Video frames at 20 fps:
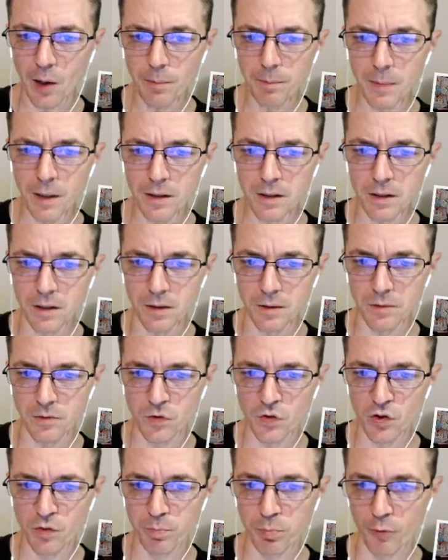might
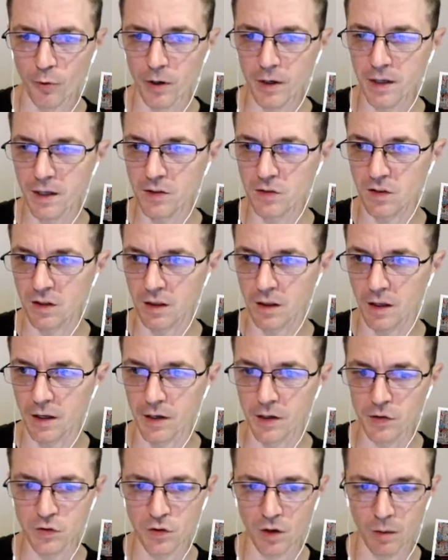spread his
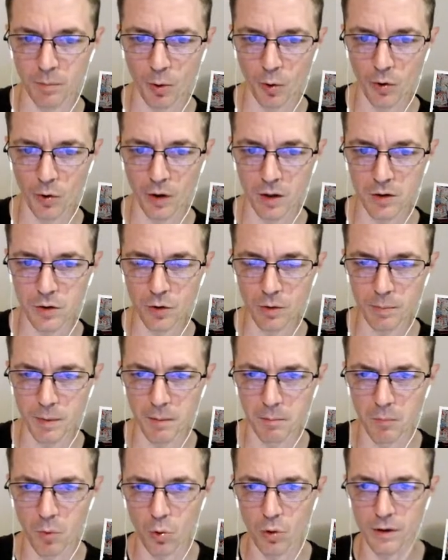legs apart a little
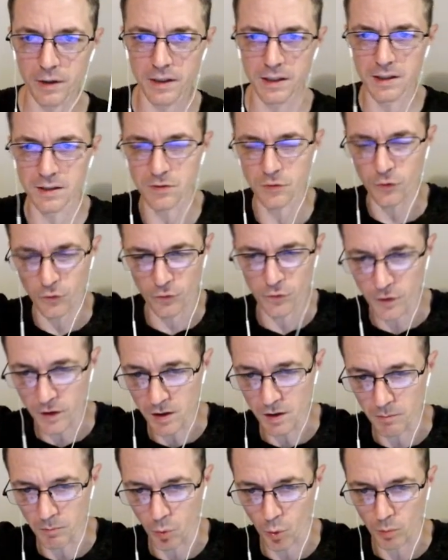bit more, get his
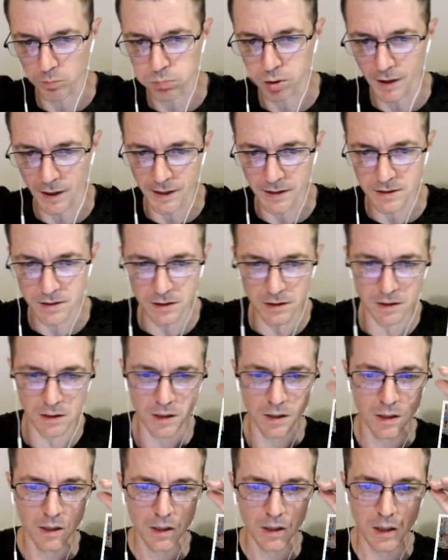feet more planted,
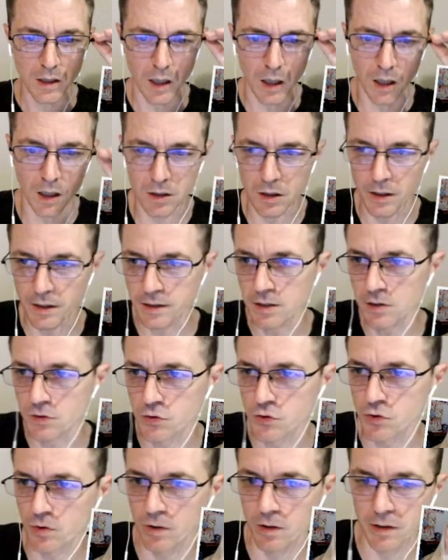like he's
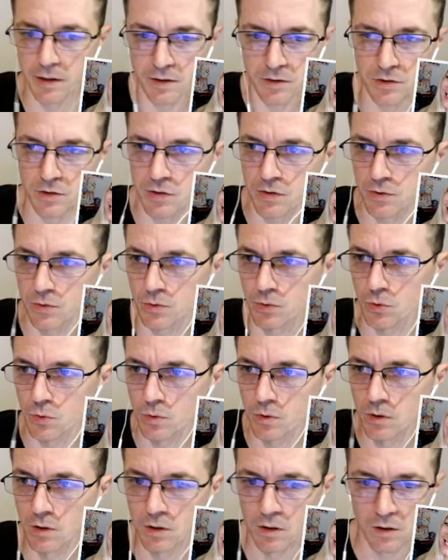trying to
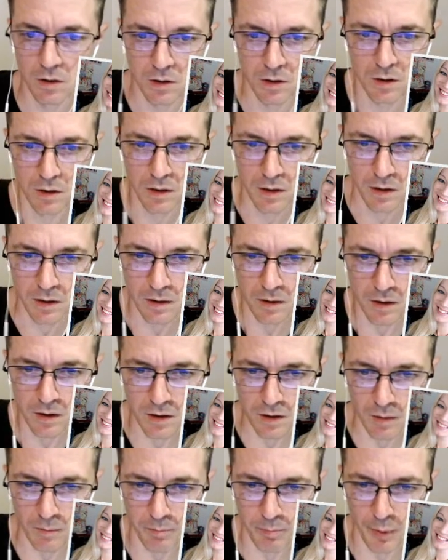
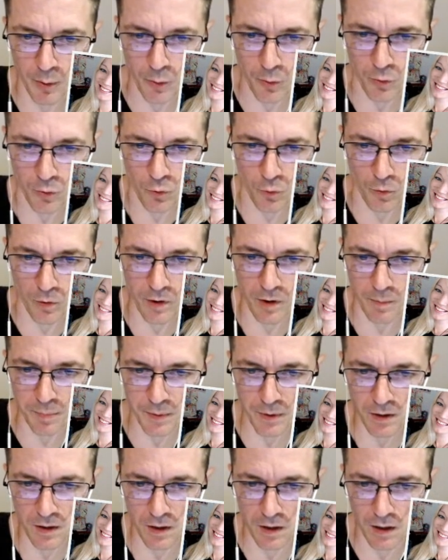get a better grip.
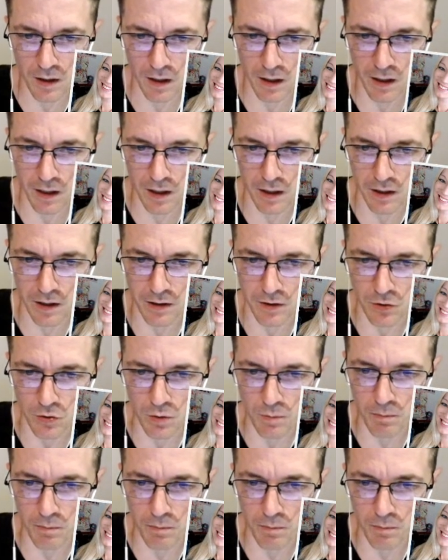And you